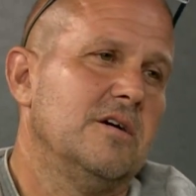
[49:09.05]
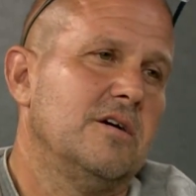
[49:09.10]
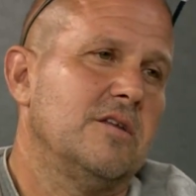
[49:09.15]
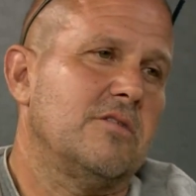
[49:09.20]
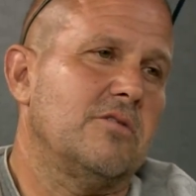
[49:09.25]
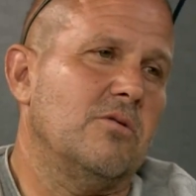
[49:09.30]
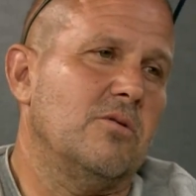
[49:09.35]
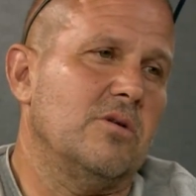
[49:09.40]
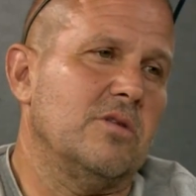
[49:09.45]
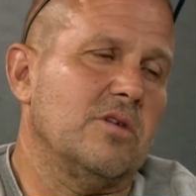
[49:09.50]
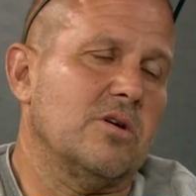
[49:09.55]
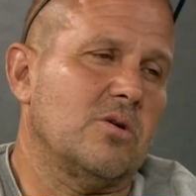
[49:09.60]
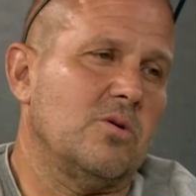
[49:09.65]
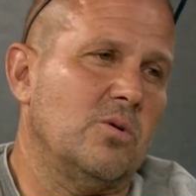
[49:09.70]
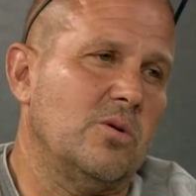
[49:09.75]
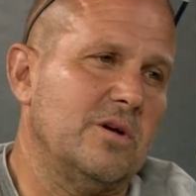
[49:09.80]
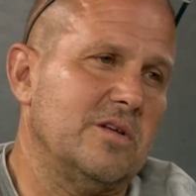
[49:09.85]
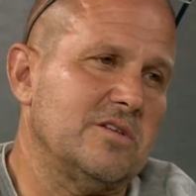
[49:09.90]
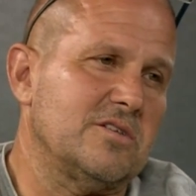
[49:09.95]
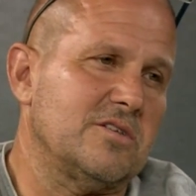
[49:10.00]
throw it in the
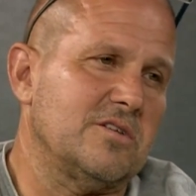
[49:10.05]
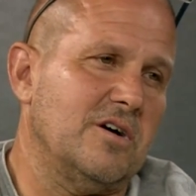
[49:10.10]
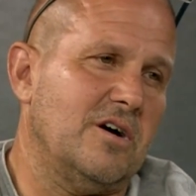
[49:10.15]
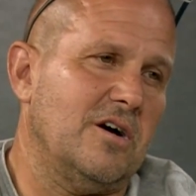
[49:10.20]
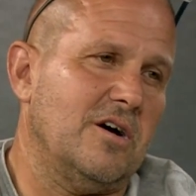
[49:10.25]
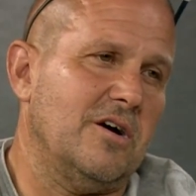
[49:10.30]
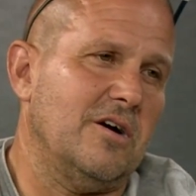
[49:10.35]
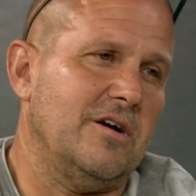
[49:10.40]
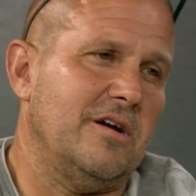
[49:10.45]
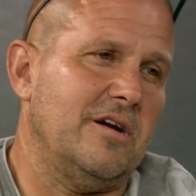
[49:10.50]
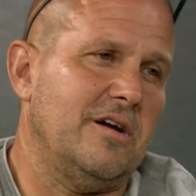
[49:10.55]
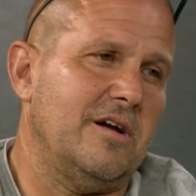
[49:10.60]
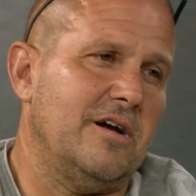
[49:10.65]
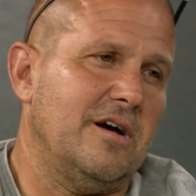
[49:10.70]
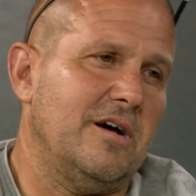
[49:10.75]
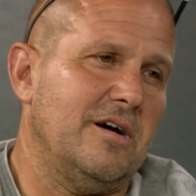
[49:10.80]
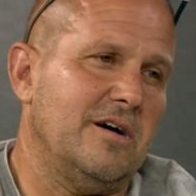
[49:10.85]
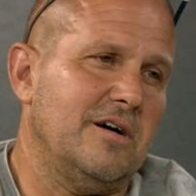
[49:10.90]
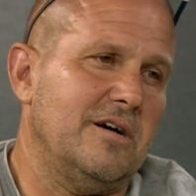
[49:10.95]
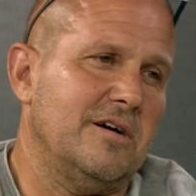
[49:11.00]
Coinstar, and
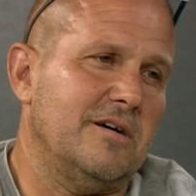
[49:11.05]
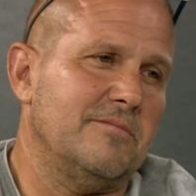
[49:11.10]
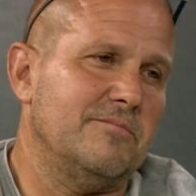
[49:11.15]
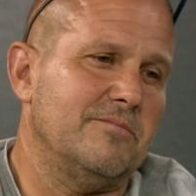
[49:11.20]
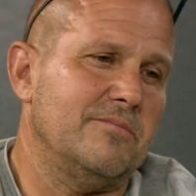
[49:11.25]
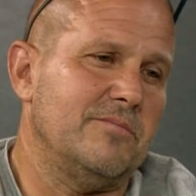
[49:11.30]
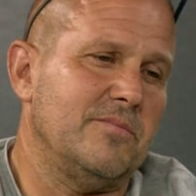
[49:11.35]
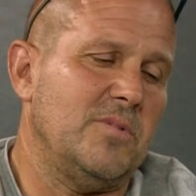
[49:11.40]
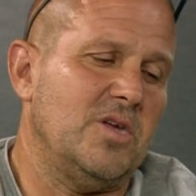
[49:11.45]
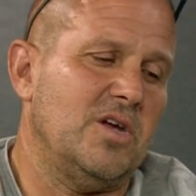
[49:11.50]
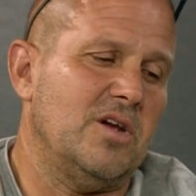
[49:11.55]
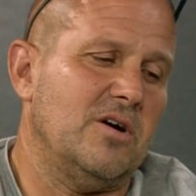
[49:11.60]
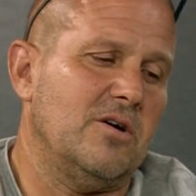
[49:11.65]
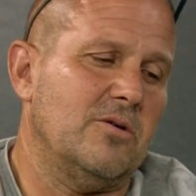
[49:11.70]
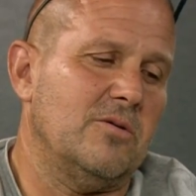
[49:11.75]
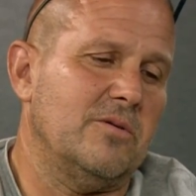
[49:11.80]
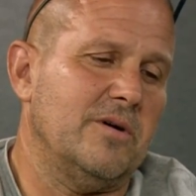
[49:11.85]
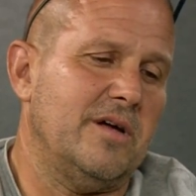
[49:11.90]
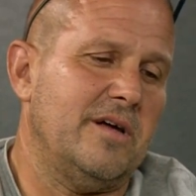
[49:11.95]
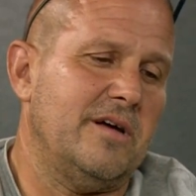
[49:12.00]
um, you
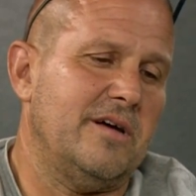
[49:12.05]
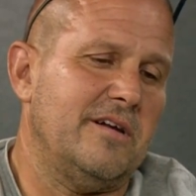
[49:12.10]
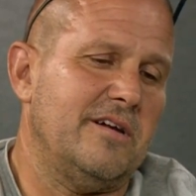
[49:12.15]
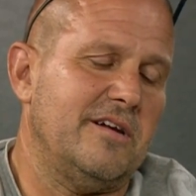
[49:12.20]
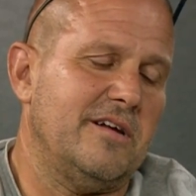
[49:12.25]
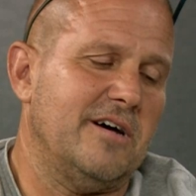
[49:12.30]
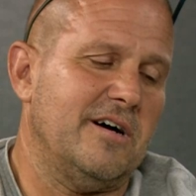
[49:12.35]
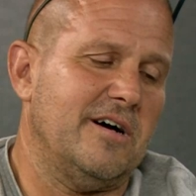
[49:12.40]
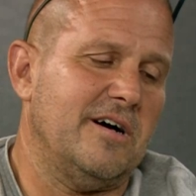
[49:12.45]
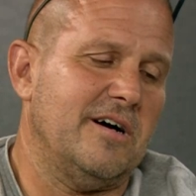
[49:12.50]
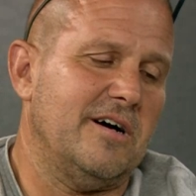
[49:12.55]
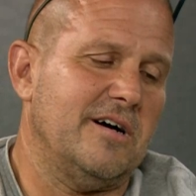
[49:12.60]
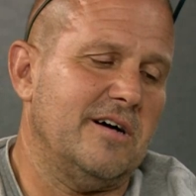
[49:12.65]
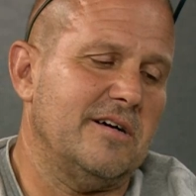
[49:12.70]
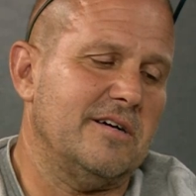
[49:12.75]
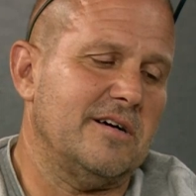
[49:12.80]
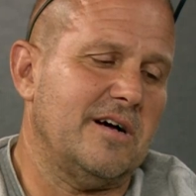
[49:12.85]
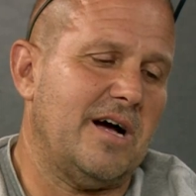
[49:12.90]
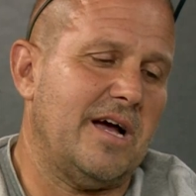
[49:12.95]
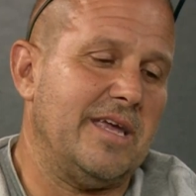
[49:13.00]
know, and uh,
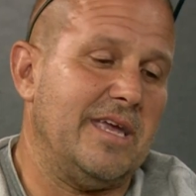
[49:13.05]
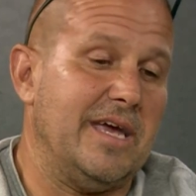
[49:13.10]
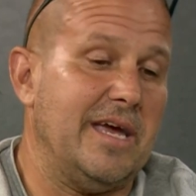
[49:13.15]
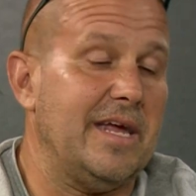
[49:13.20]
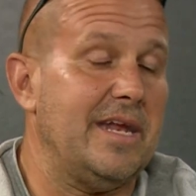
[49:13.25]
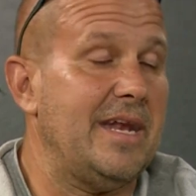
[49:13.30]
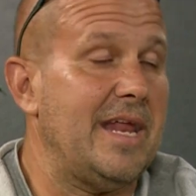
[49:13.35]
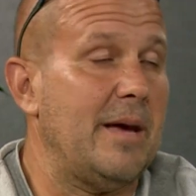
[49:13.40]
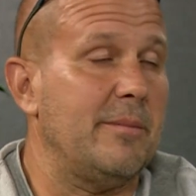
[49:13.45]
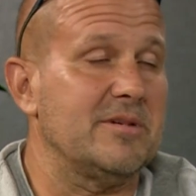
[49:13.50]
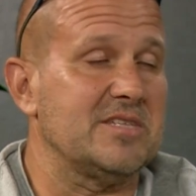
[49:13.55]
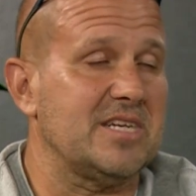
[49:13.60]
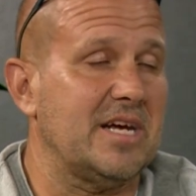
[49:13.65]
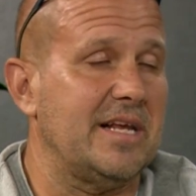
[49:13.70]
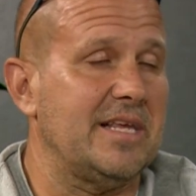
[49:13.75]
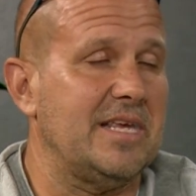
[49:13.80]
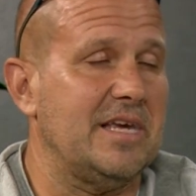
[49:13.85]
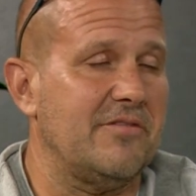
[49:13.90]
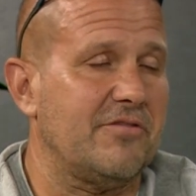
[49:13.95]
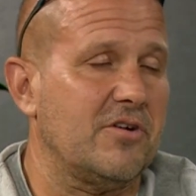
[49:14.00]
I get an
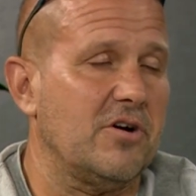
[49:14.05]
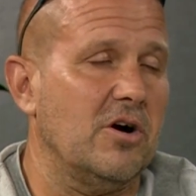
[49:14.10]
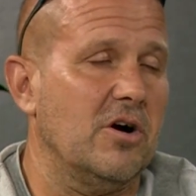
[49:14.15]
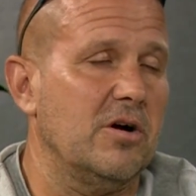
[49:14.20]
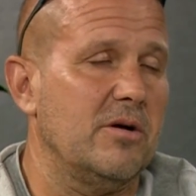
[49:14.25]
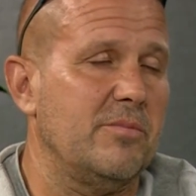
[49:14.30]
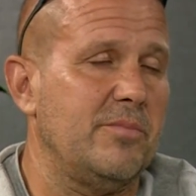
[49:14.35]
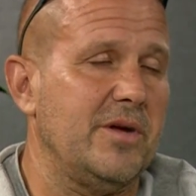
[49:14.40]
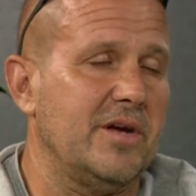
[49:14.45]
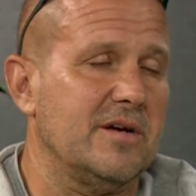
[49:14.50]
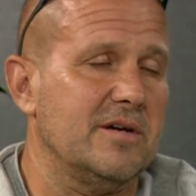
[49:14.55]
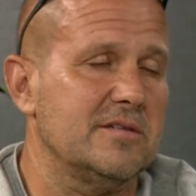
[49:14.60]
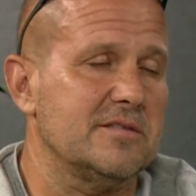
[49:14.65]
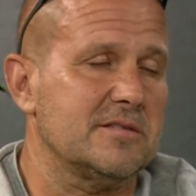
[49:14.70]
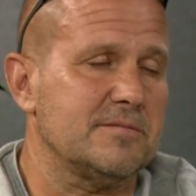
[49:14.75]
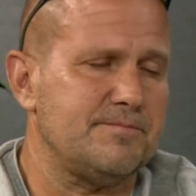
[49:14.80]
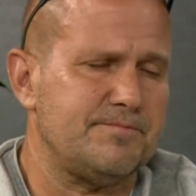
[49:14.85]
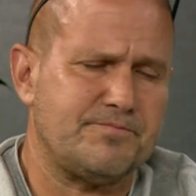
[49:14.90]
Amazon gift card because